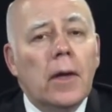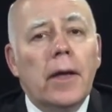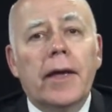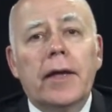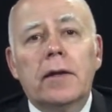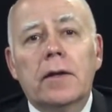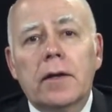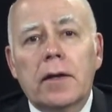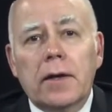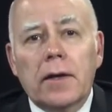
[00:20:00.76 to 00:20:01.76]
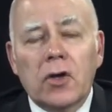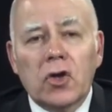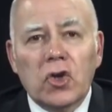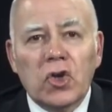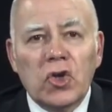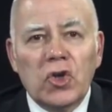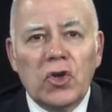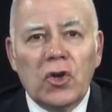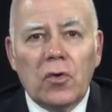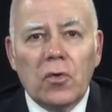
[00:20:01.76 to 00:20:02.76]
and uh,
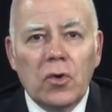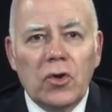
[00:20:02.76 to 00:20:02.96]
you know,